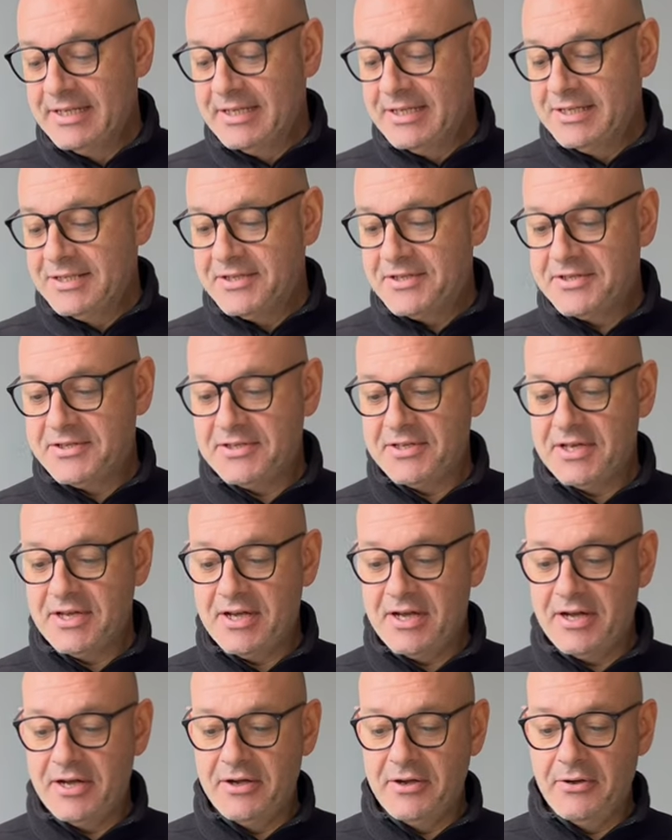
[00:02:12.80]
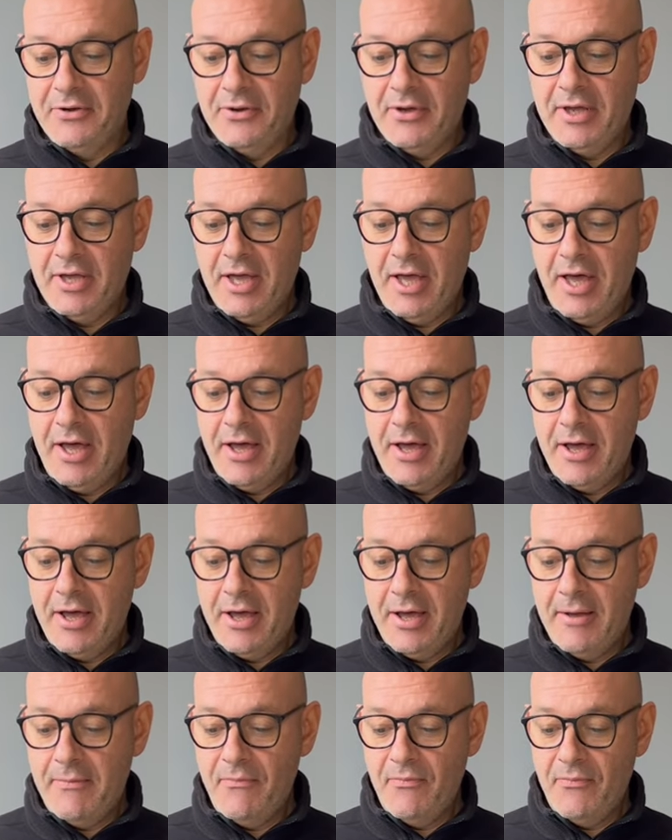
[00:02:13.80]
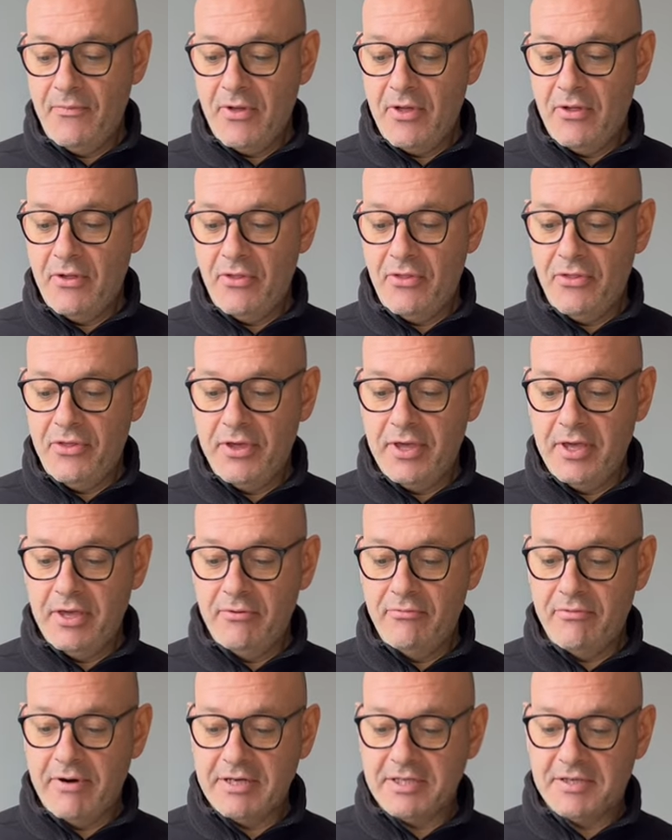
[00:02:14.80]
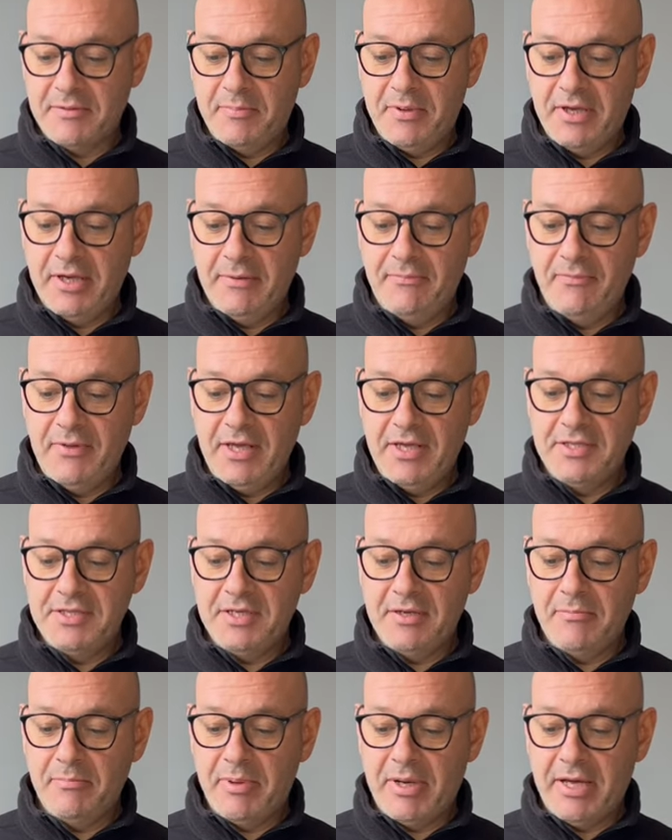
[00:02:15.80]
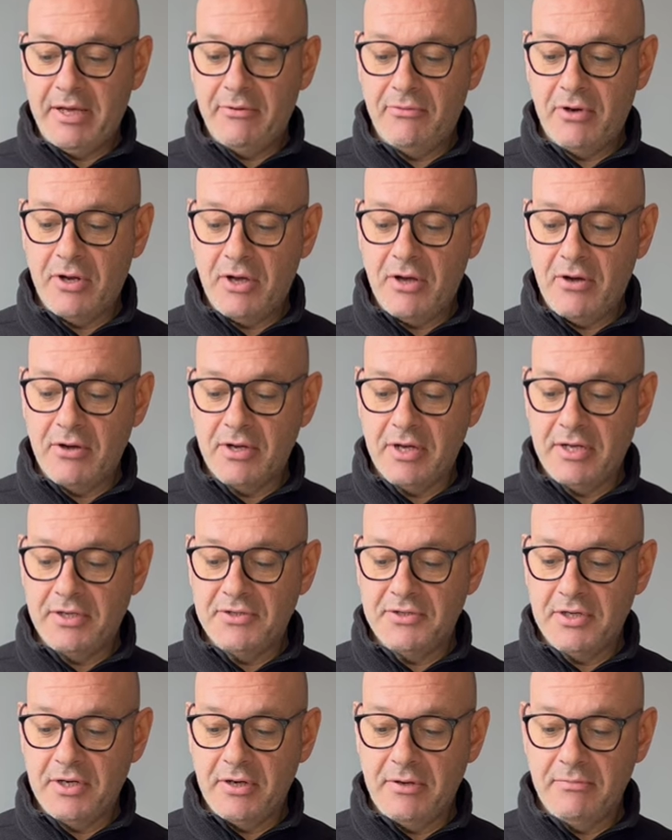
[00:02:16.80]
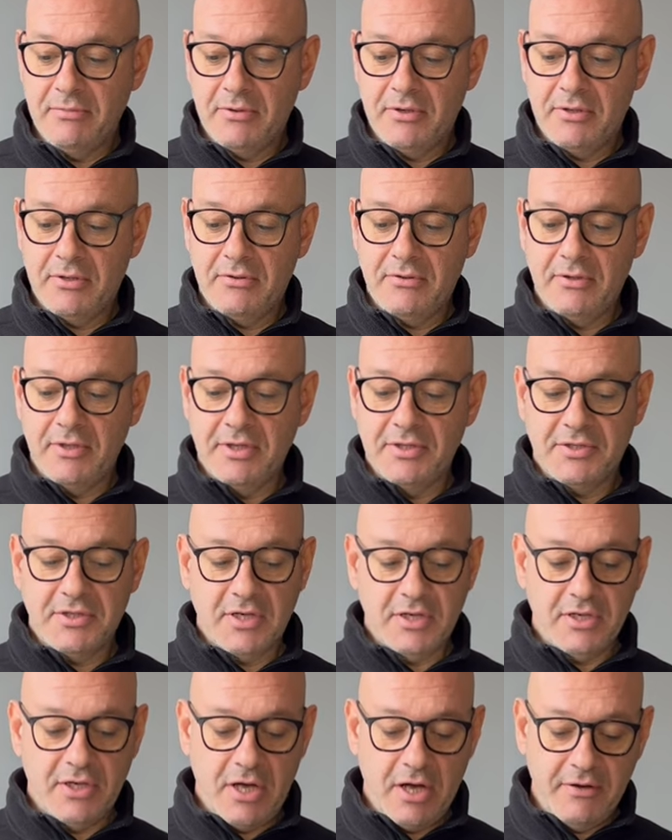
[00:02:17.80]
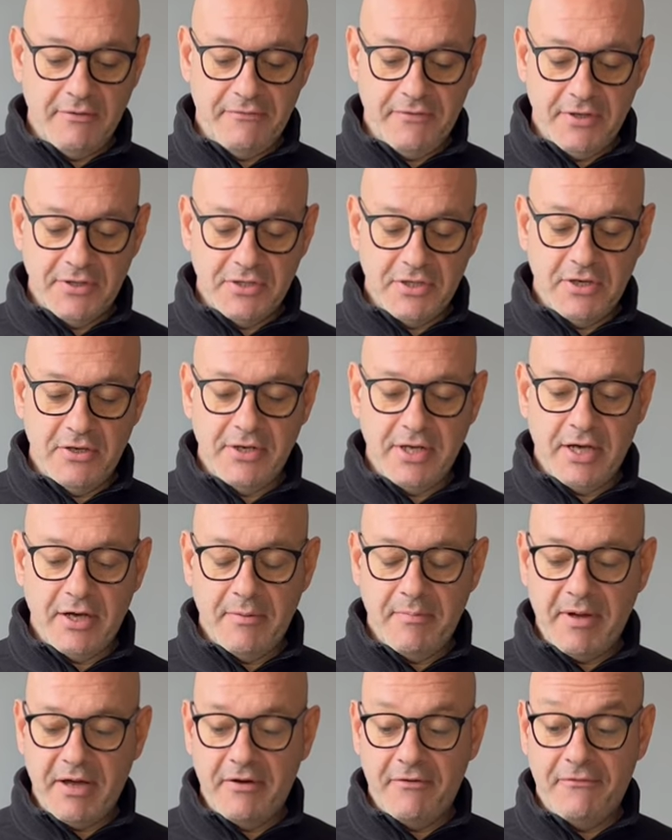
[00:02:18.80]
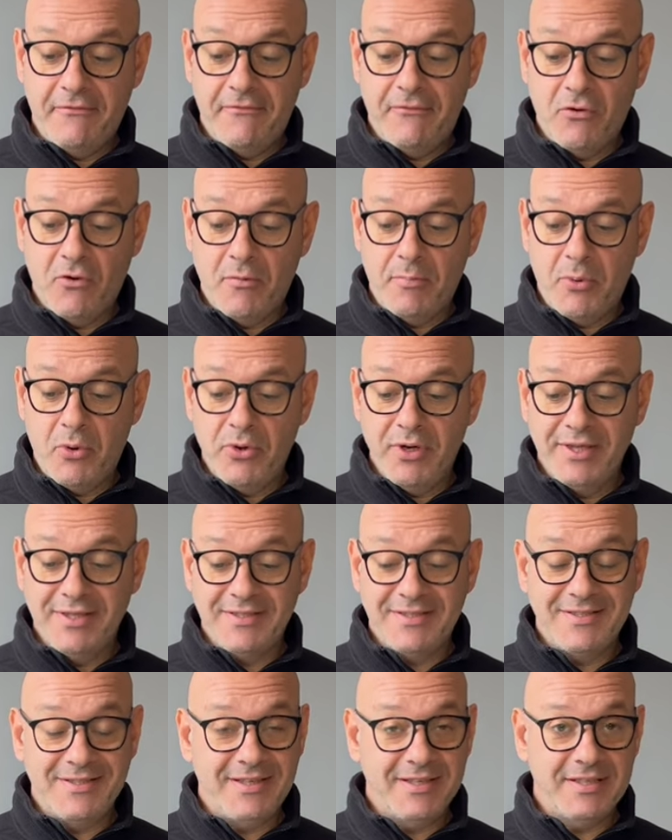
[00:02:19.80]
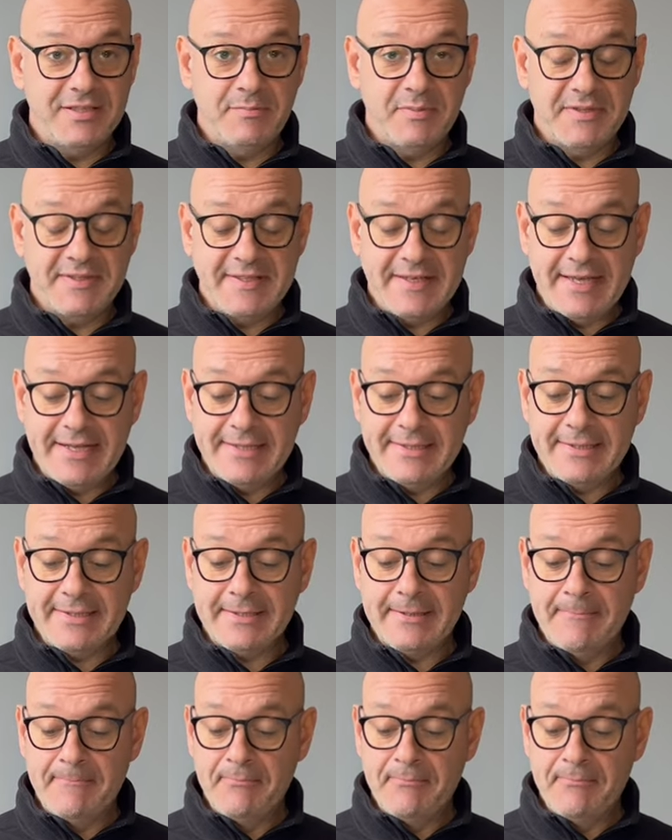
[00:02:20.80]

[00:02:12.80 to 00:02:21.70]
So um, the recipe, Indian Pale Lager. So it's going to hopefully turn out about 4.6%.